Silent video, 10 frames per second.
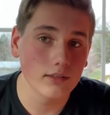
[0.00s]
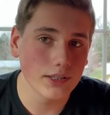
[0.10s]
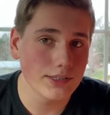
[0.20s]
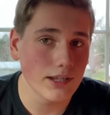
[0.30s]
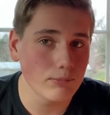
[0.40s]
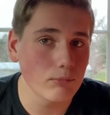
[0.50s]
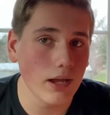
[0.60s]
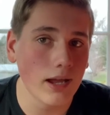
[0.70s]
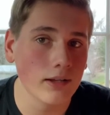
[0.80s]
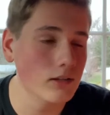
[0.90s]
It's coming
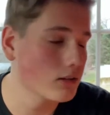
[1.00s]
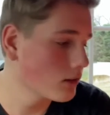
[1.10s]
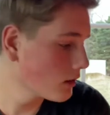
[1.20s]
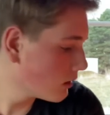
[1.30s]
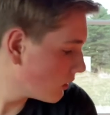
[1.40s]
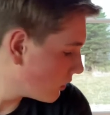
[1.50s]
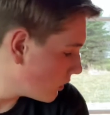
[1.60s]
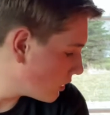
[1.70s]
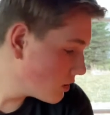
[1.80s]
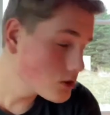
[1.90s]
back.
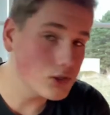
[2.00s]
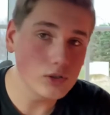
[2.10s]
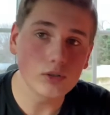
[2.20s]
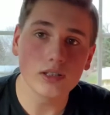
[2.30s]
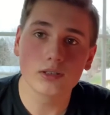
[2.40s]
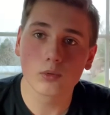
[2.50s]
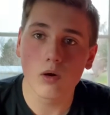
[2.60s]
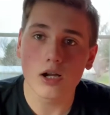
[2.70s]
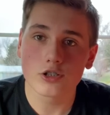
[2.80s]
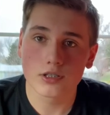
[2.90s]
So you need to
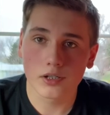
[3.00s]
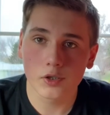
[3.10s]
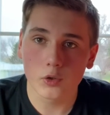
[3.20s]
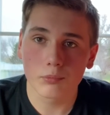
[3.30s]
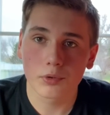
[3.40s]
watch their coop.